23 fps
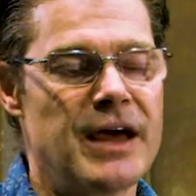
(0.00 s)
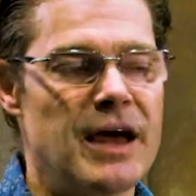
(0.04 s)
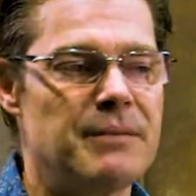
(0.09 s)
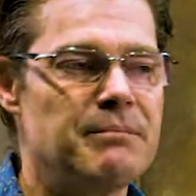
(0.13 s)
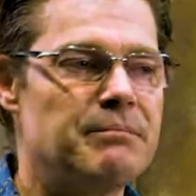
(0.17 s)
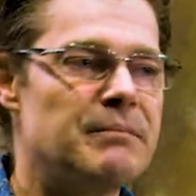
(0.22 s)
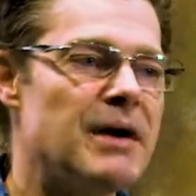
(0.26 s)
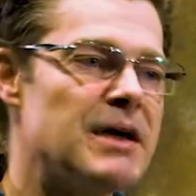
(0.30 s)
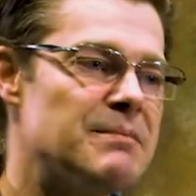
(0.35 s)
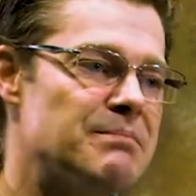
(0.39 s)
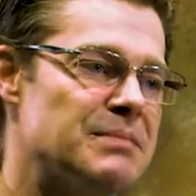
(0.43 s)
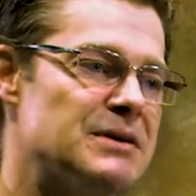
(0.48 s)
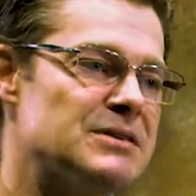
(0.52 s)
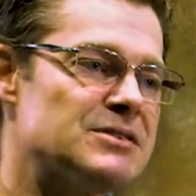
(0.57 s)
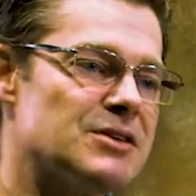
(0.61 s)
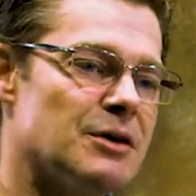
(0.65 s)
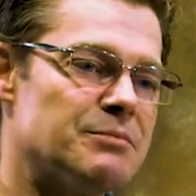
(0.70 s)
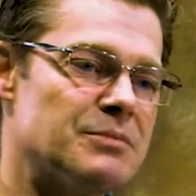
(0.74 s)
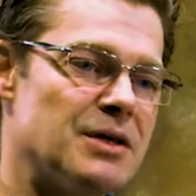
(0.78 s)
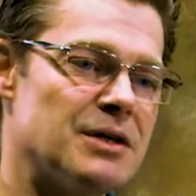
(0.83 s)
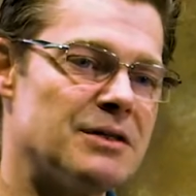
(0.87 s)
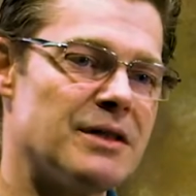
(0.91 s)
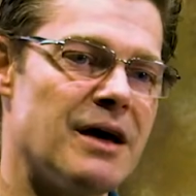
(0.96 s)
That might be
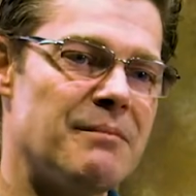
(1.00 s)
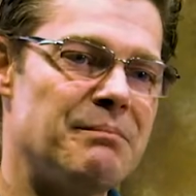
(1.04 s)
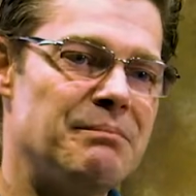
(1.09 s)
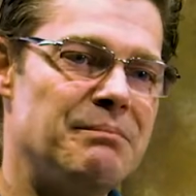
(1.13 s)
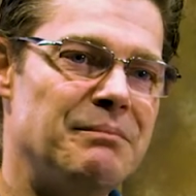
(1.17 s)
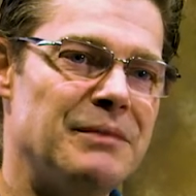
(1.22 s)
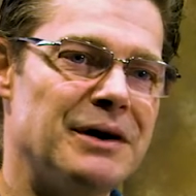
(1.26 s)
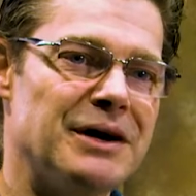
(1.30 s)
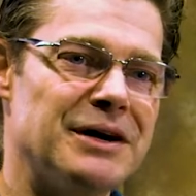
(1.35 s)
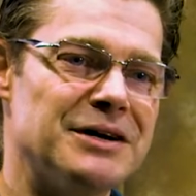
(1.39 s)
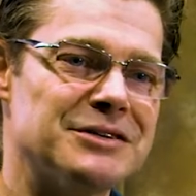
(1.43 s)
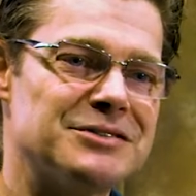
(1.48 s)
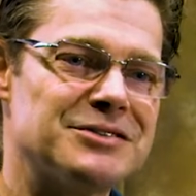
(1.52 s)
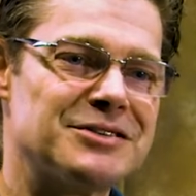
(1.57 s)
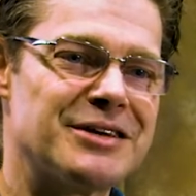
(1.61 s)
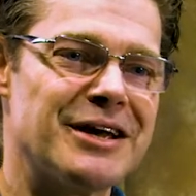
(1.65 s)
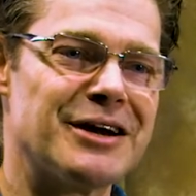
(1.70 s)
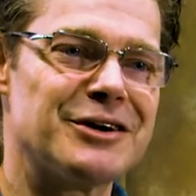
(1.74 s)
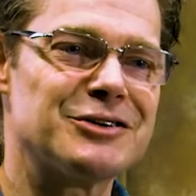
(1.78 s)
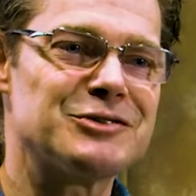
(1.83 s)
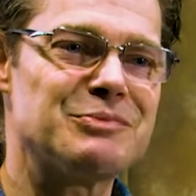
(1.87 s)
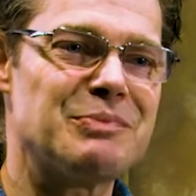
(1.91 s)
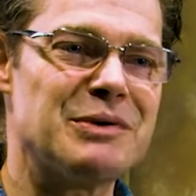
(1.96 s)
something that
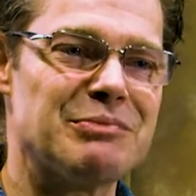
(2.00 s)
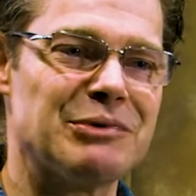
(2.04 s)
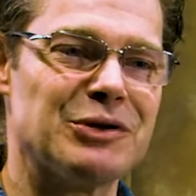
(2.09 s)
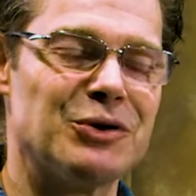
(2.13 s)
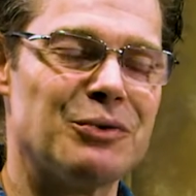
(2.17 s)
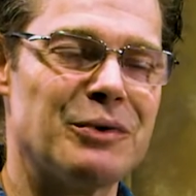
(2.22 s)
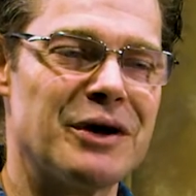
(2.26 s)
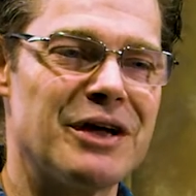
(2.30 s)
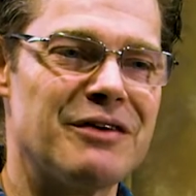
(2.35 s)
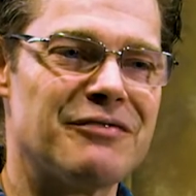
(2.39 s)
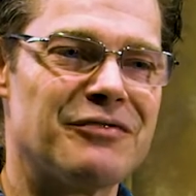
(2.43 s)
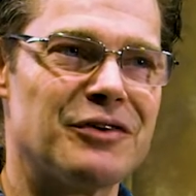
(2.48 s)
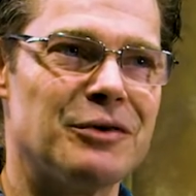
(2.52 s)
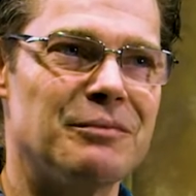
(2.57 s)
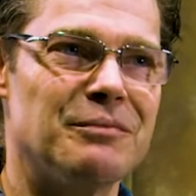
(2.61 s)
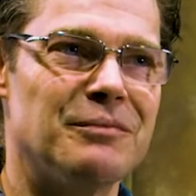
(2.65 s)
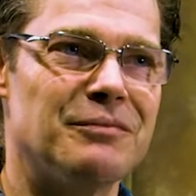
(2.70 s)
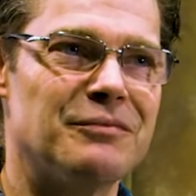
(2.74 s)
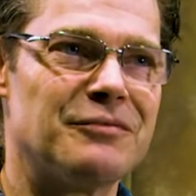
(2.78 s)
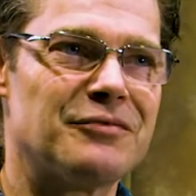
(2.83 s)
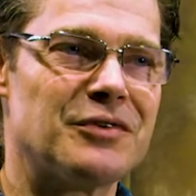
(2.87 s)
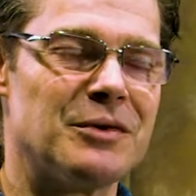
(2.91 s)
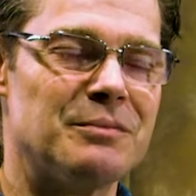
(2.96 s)
scares people away
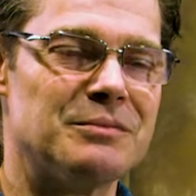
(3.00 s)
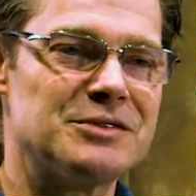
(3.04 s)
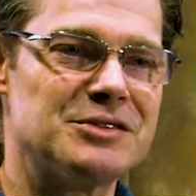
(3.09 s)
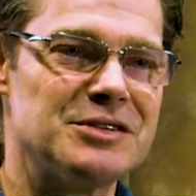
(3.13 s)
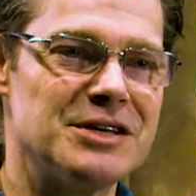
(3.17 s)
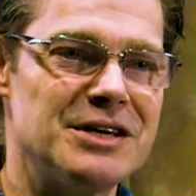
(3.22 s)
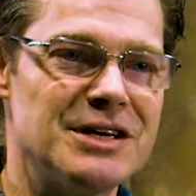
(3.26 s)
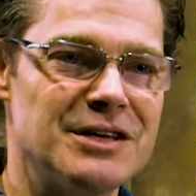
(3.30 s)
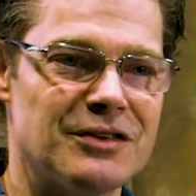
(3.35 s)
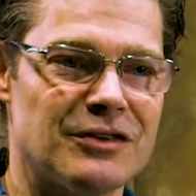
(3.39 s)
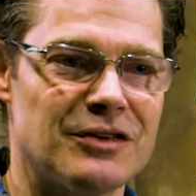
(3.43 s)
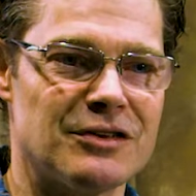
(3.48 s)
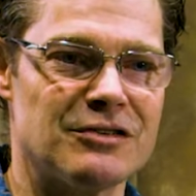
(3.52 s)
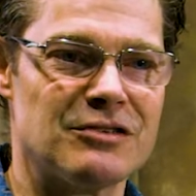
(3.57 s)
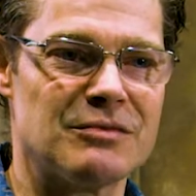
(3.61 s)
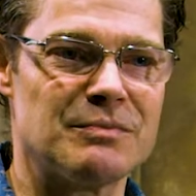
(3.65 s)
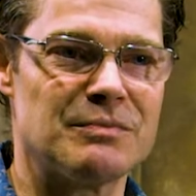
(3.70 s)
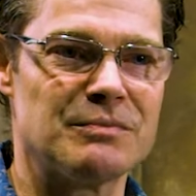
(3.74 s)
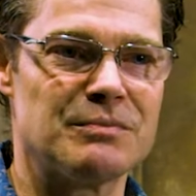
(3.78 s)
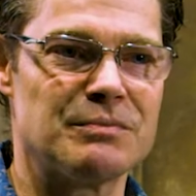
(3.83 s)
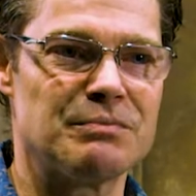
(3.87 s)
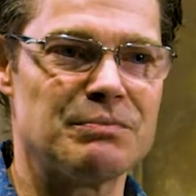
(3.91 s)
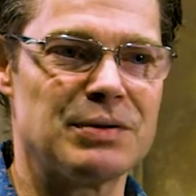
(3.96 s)
from seeing
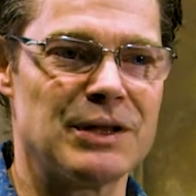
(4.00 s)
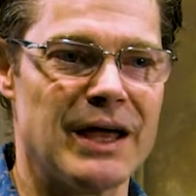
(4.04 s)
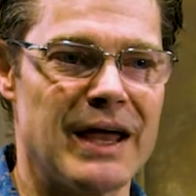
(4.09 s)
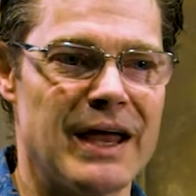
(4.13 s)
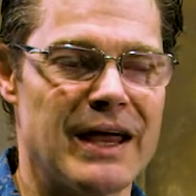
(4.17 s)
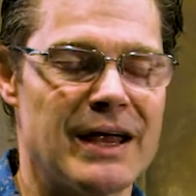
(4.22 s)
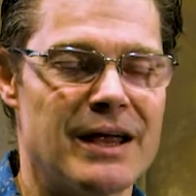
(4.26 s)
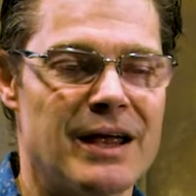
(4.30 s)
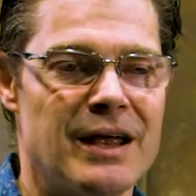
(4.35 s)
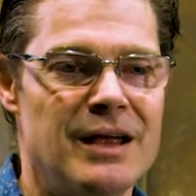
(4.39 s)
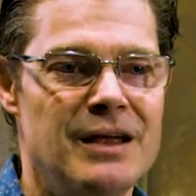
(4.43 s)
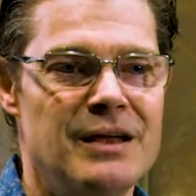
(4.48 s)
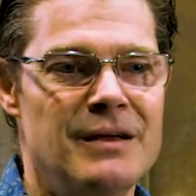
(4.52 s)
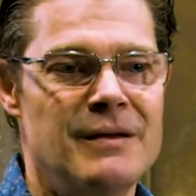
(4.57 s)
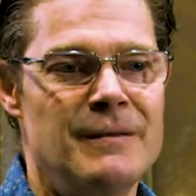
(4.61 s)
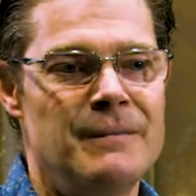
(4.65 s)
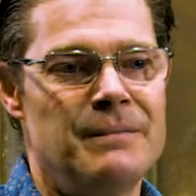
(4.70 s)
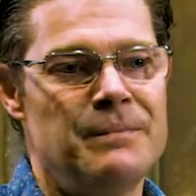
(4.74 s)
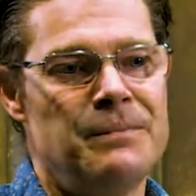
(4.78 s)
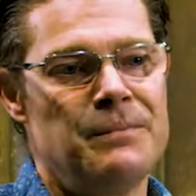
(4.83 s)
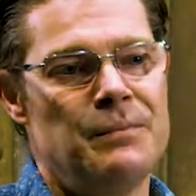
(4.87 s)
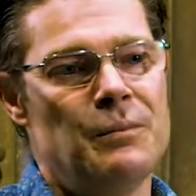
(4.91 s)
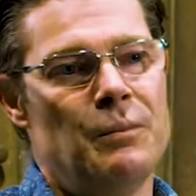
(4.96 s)
this play,
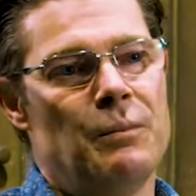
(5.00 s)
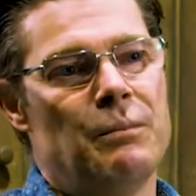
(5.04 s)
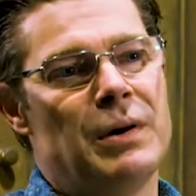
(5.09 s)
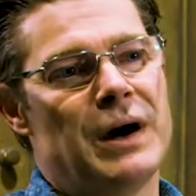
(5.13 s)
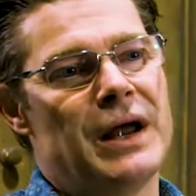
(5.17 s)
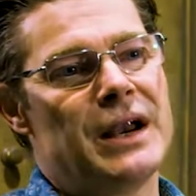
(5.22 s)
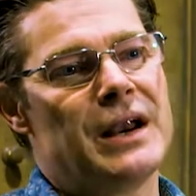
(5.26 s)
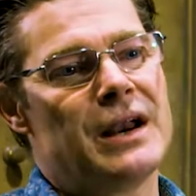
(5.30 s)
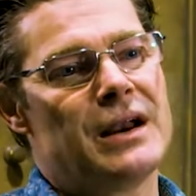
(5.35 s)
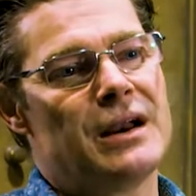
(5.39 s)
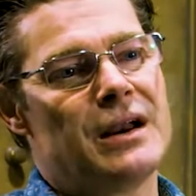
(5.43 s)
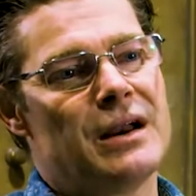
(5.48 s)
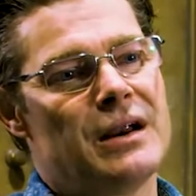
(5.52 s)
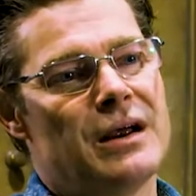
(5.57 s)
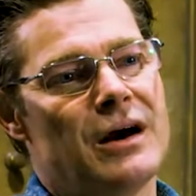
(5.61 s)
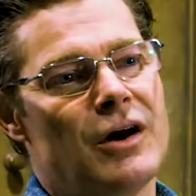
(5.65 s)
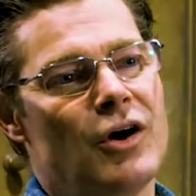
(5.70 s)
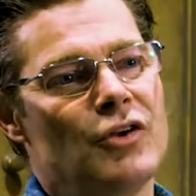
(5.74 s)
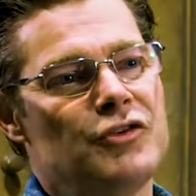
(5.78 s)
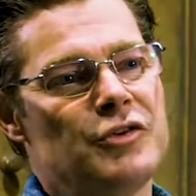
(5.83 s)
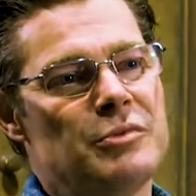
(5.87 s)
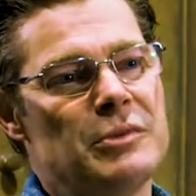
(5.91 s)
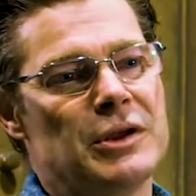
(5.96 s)
but
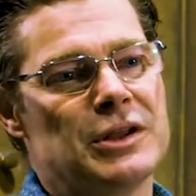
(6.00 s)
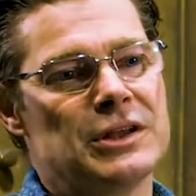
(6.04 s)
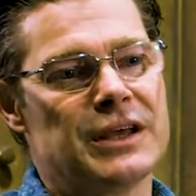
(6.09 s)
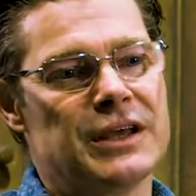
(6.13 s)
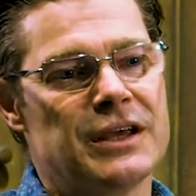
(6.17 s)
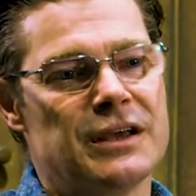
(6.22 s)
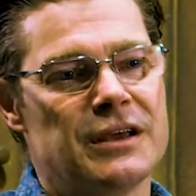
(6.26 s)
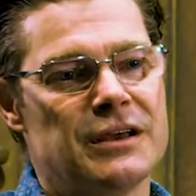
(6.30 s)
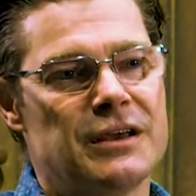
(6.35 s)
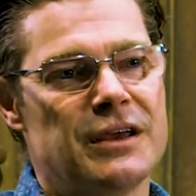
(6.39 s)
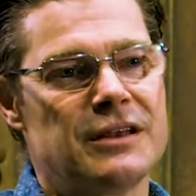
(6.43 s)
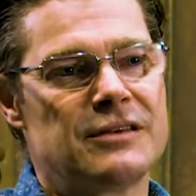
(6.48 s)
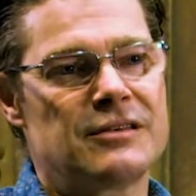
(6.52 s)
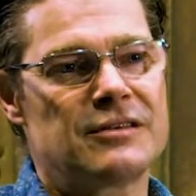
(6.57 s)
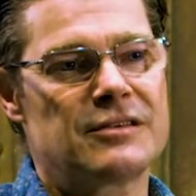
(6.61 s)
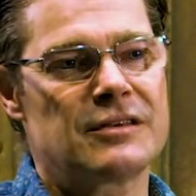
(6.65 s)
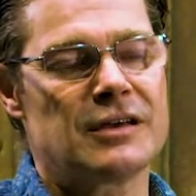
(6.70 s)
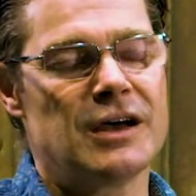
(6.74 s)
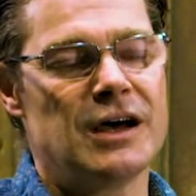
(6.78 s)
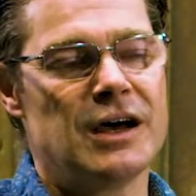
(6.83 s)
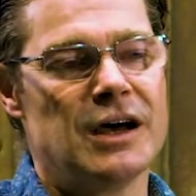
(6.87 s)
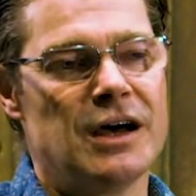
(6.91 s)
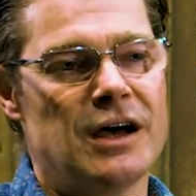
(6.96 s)
ultimately
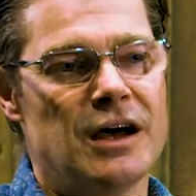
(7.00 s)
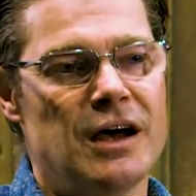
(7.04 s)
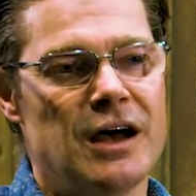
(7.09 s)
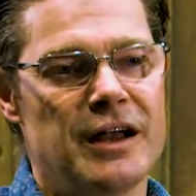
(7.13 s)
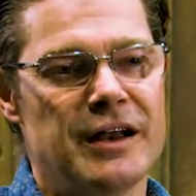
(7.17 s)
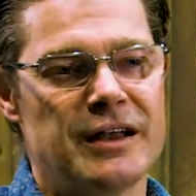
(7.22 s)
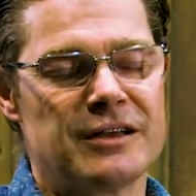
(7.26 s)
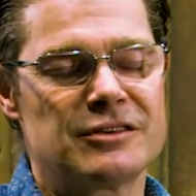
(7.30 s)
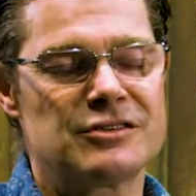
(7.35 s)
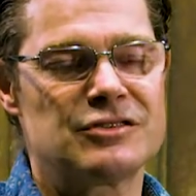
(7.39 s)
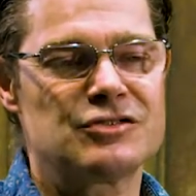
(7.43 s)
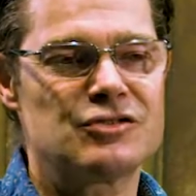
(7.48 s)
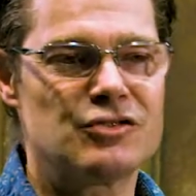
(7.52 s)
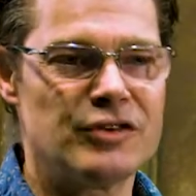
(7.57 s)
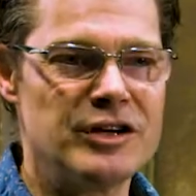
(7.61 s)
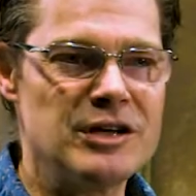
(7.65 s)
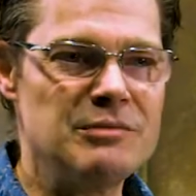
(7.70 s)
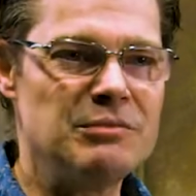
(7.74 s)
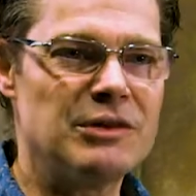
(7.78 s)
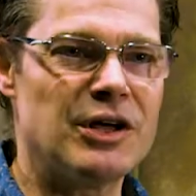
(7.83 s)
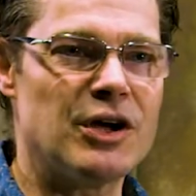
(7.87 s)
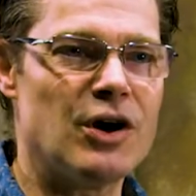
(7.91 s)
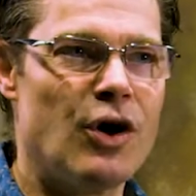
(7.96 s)
it's an
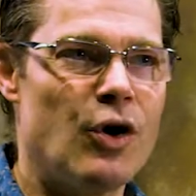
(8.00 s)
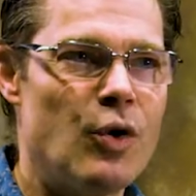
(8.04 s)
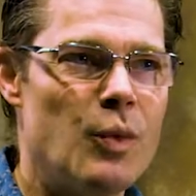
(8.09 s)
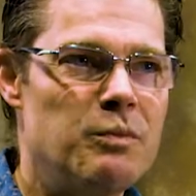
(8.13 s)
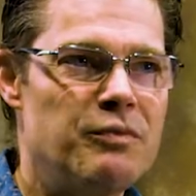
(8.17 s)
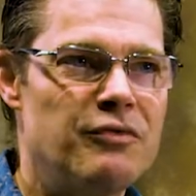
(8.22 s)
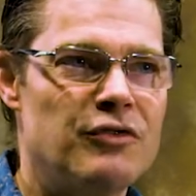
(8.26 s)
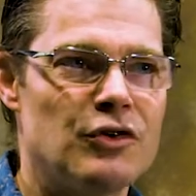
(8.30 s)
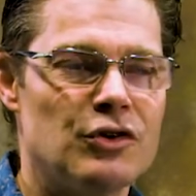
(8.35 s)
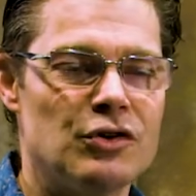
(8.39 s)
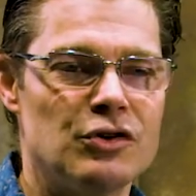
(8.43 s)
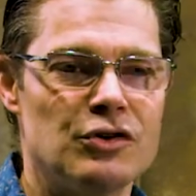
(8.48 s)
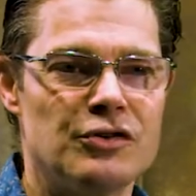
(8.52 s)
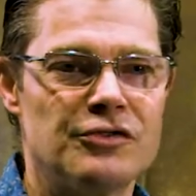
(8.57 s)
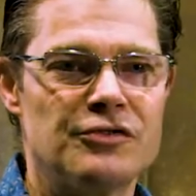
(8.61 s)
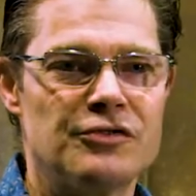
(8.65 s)
extremely hopeful